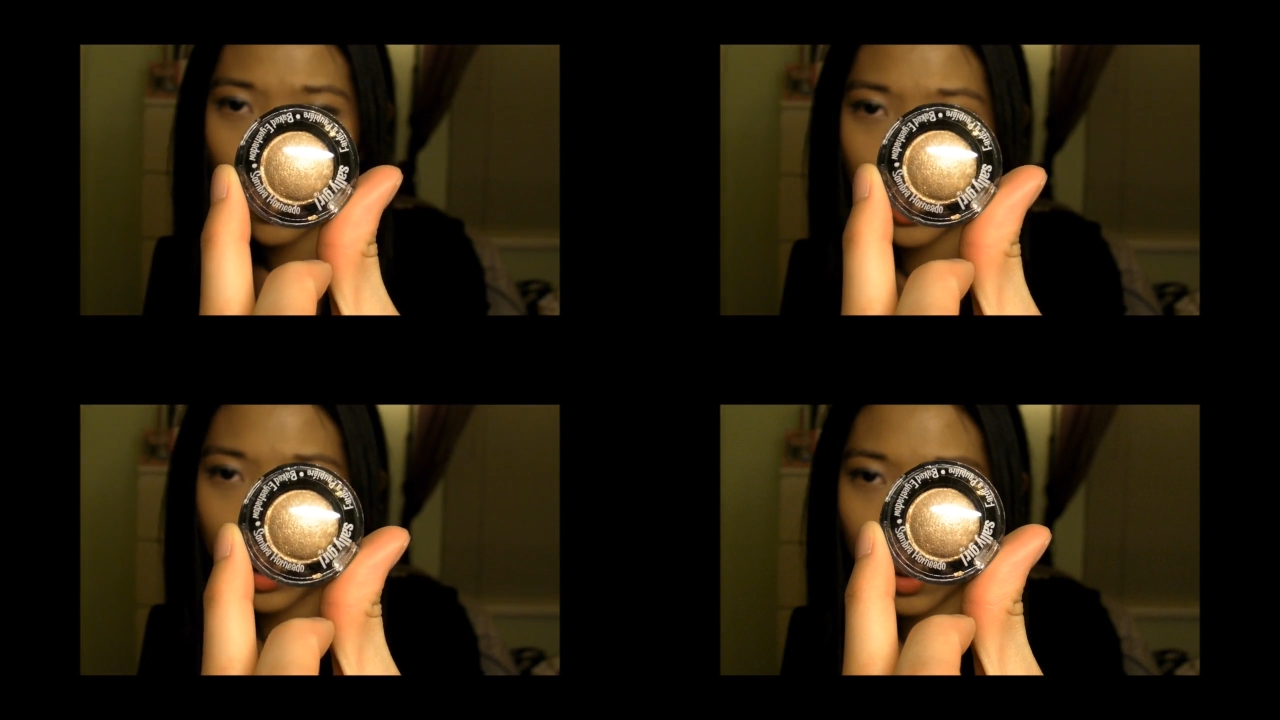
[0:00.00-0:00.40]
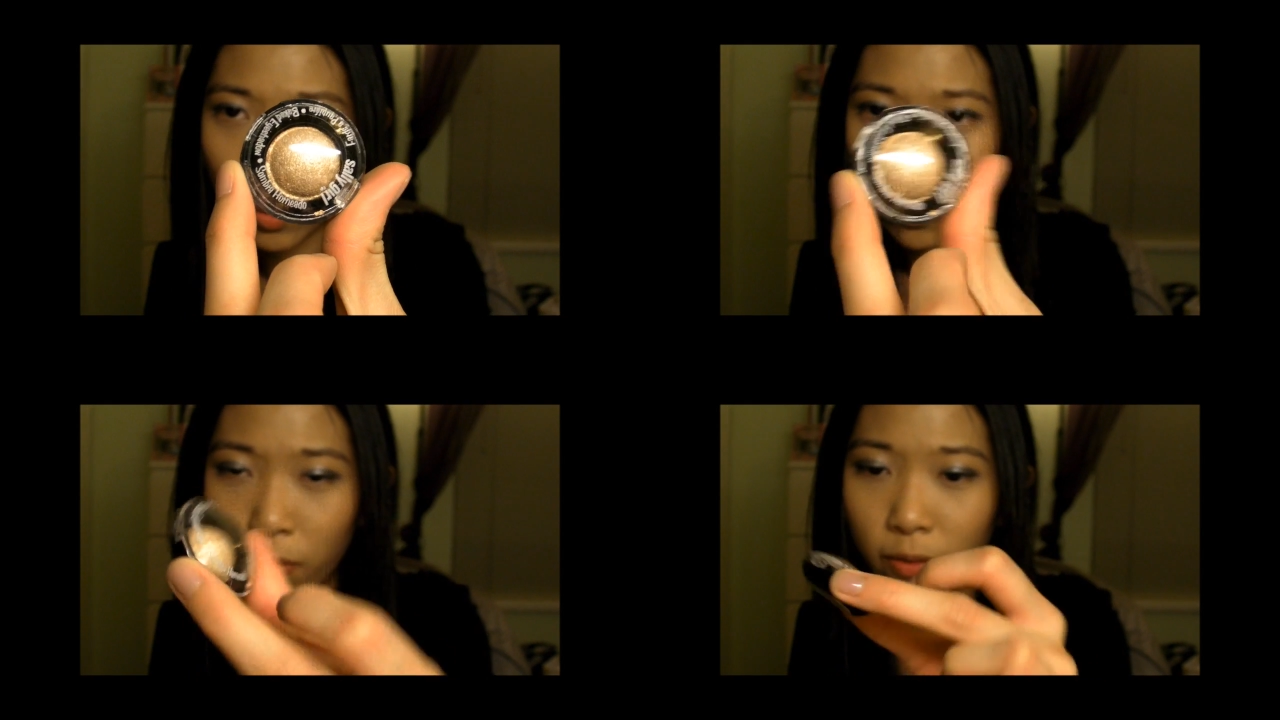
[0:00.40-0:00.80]
with
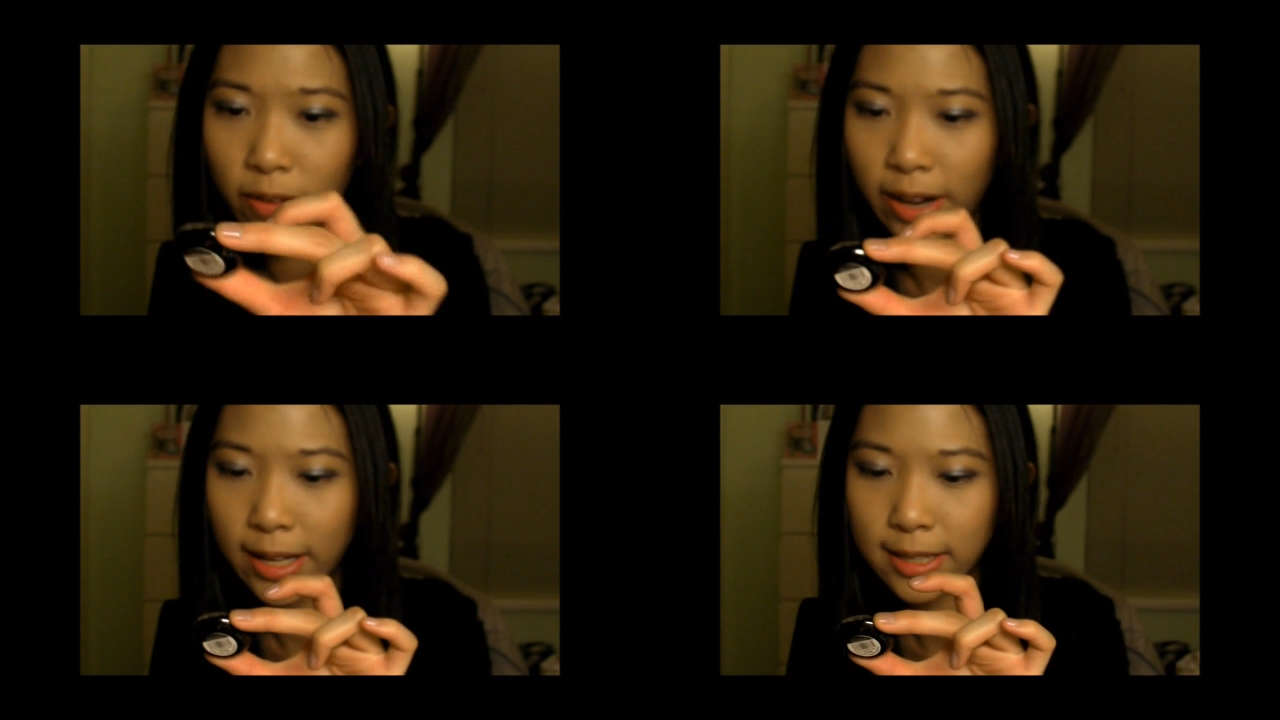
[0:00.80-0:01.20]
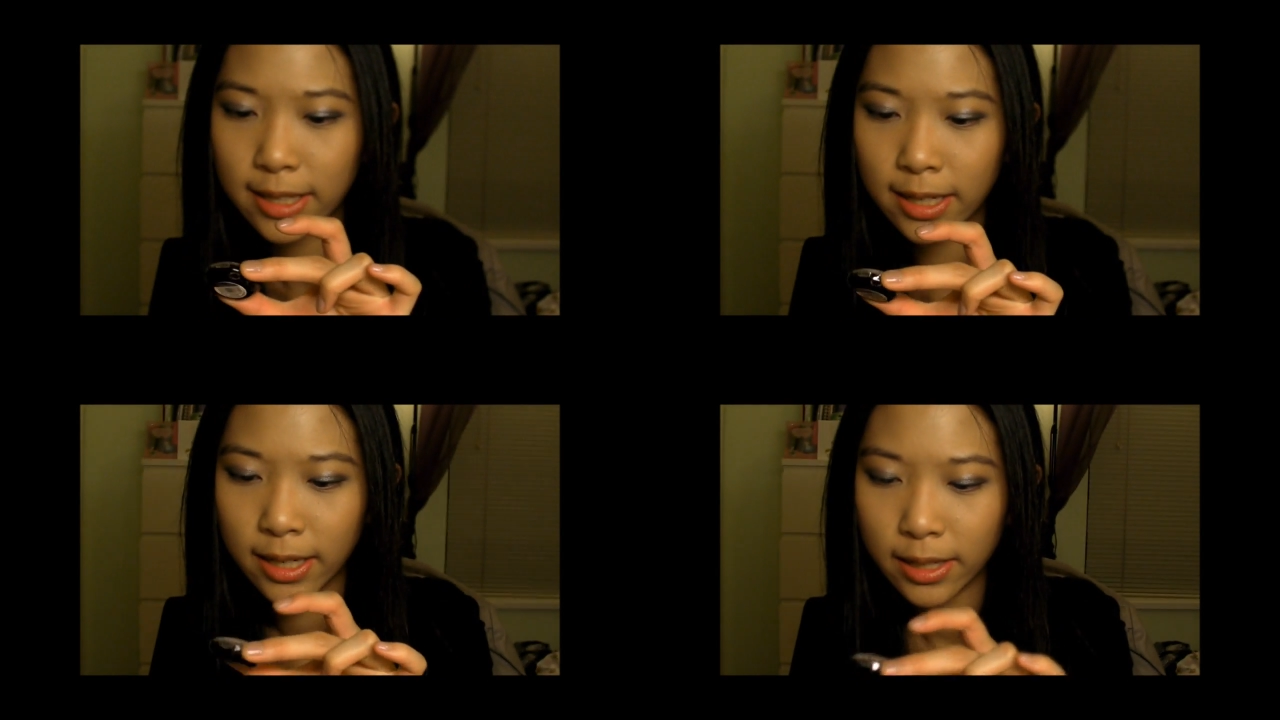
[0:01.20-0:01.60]
gold flecks
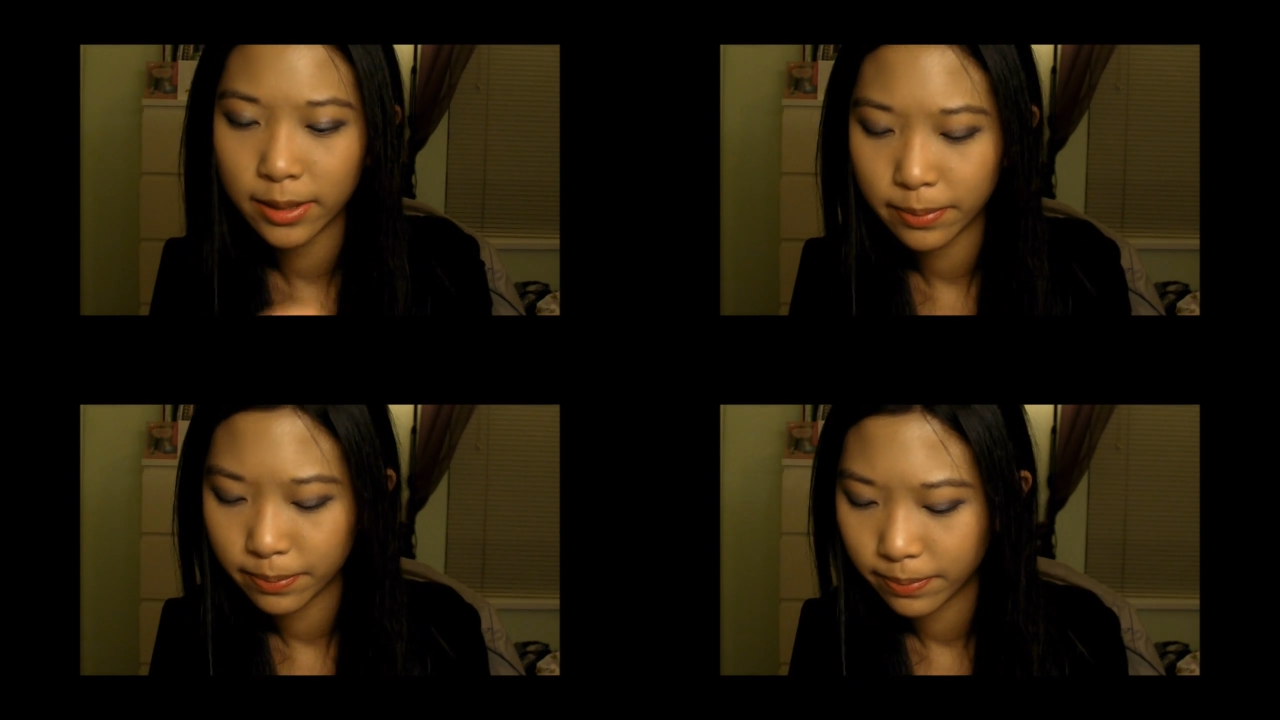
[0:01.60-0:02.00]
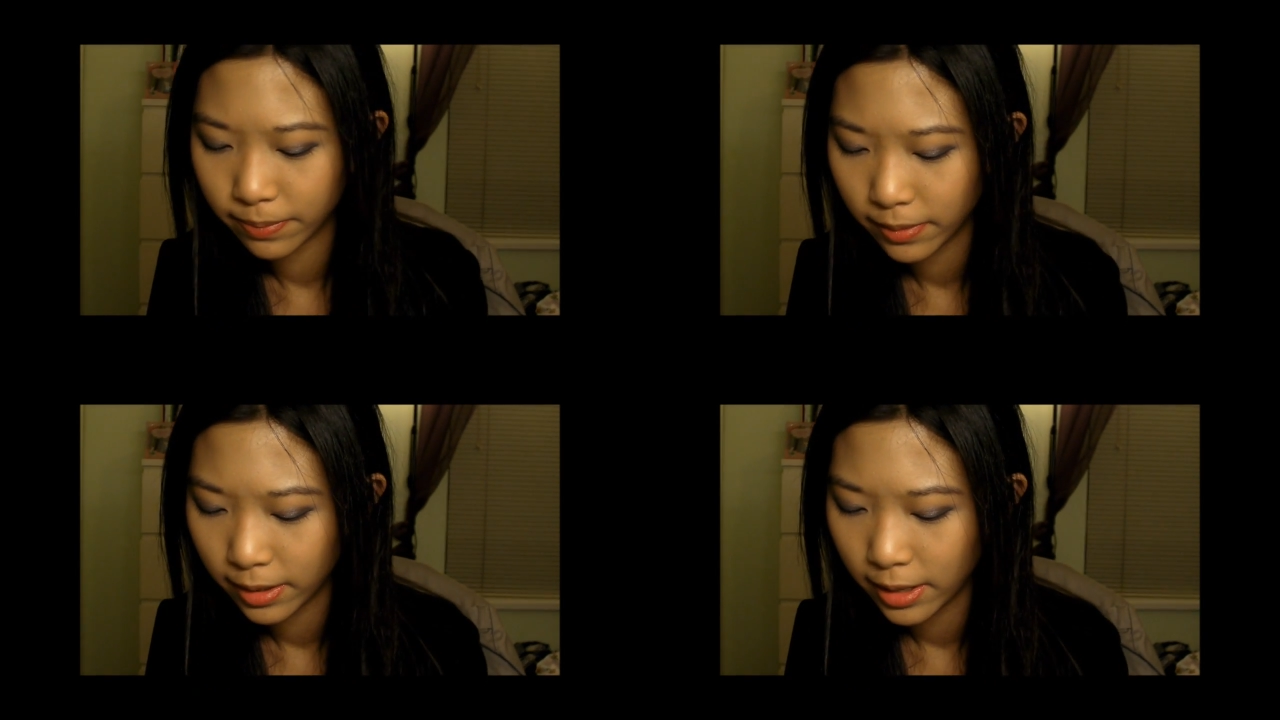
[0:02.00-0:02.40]
in it.
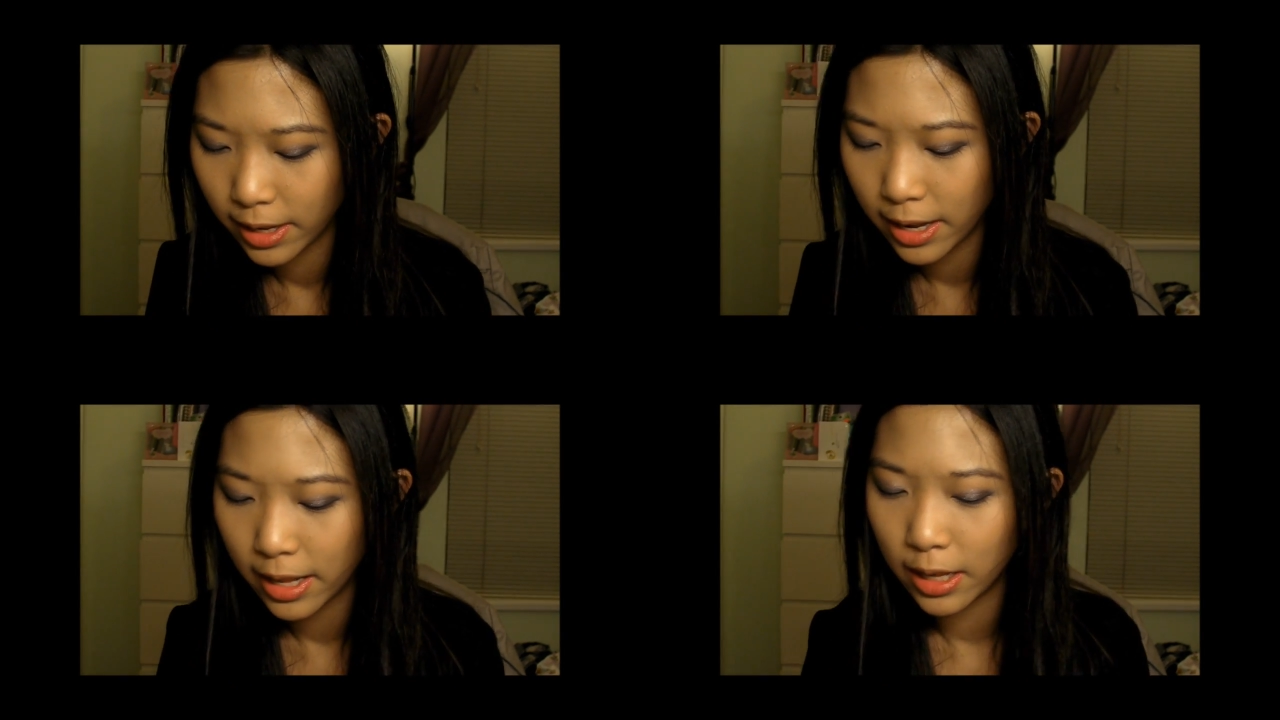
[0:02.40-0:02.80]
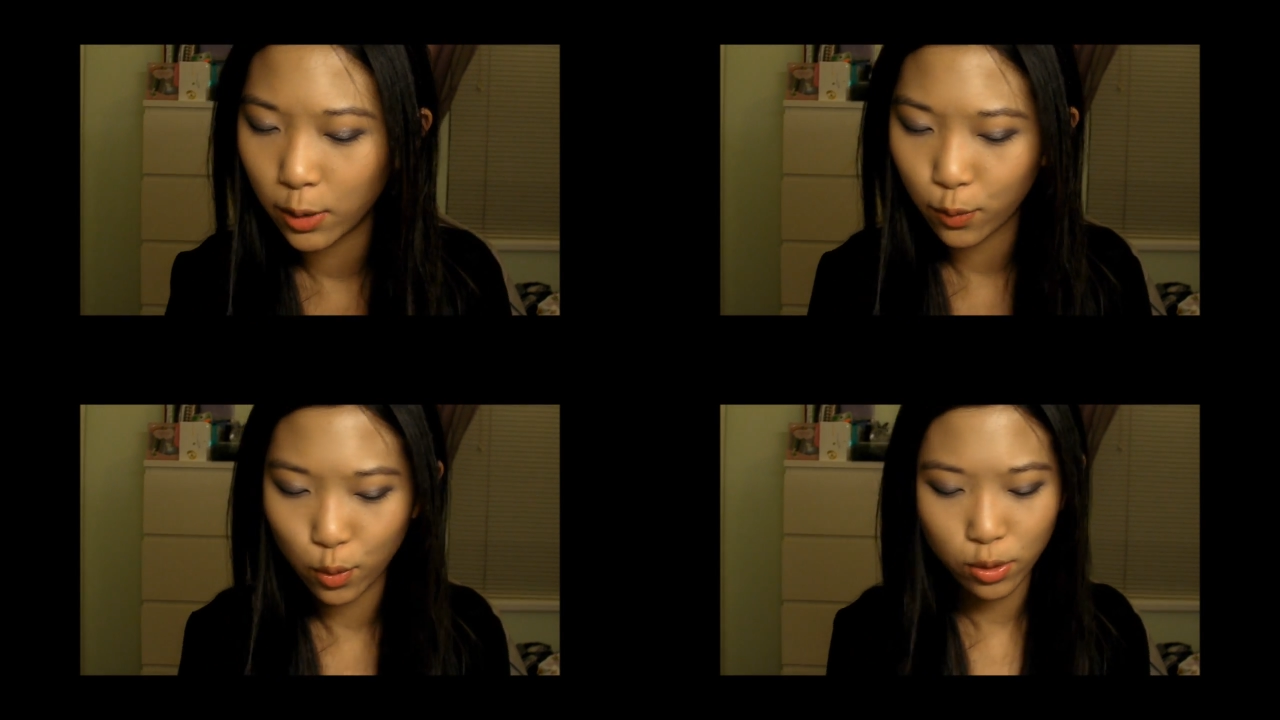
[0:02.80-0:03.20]
And of